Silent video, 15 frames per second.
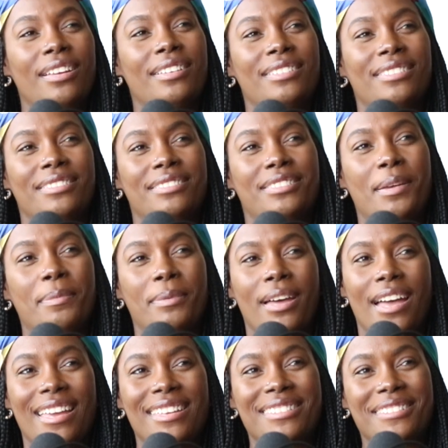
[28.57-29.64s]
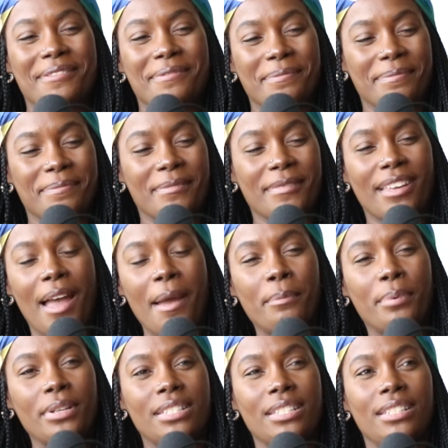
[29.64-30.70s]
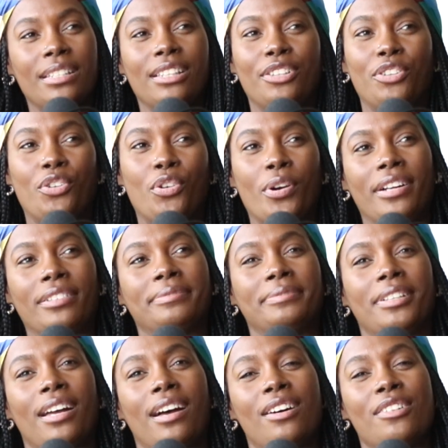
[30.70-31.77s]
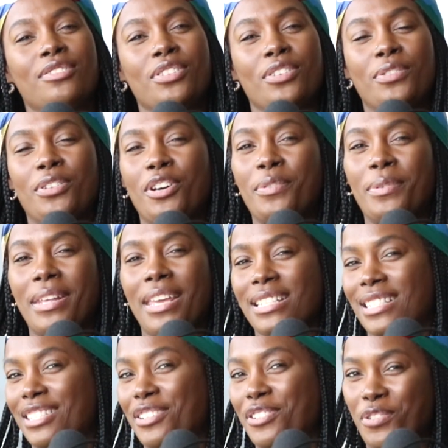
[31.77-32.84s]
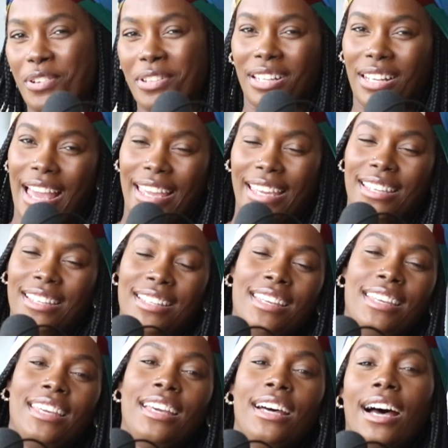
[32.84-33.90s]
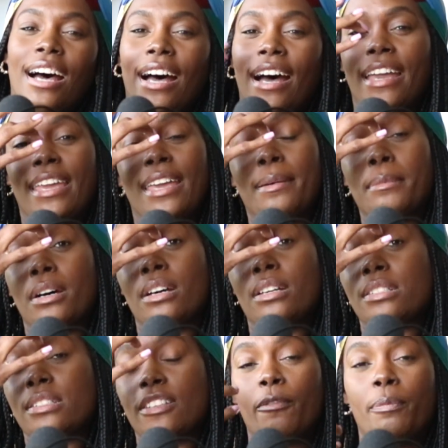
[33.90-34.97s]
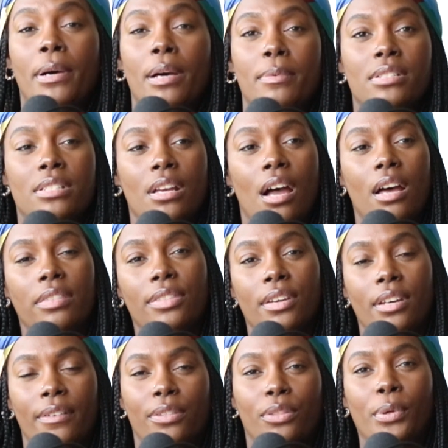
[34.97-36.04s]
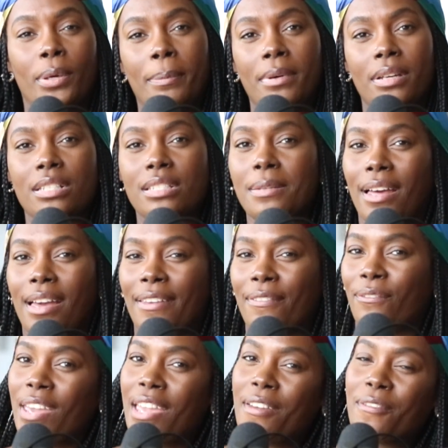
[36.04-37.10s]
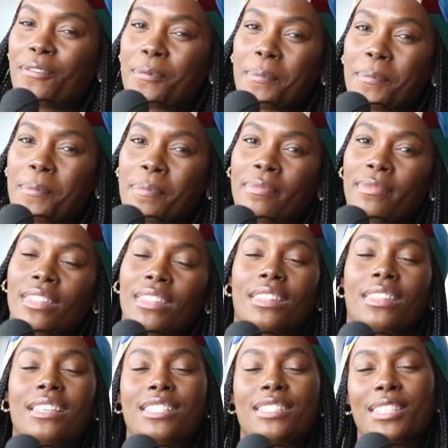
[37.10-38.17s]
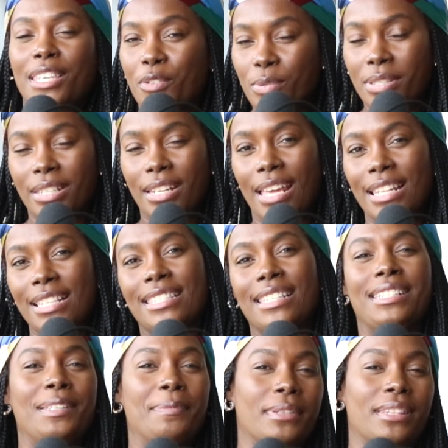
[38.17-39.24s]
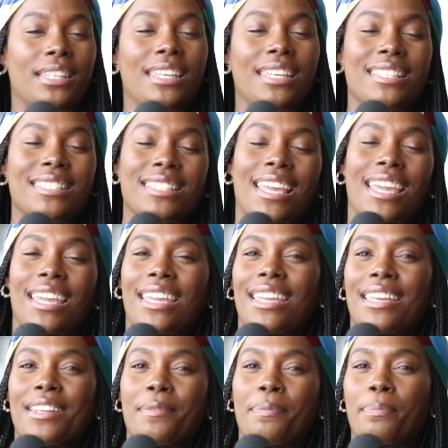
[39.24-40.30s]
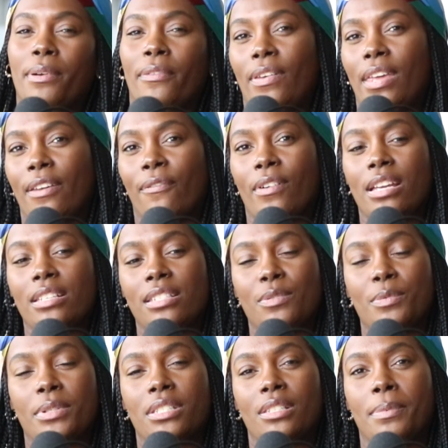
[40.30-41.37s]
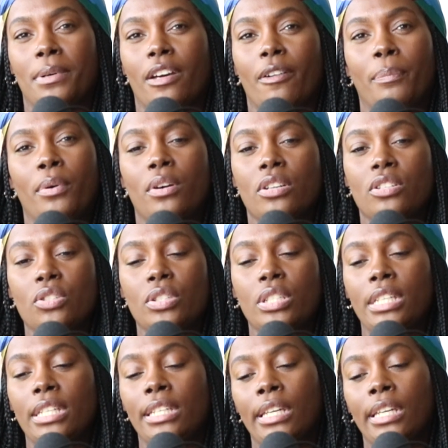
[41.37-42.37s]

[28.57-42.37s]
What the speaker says: What's up, guys? I'm Brittany Lenore, also known as Lenore the Light. I am a self-published author of 3 books, Blind Faith. The sequel to that is The Deeper Things and Prophetic Phrases, which is a book of poetry.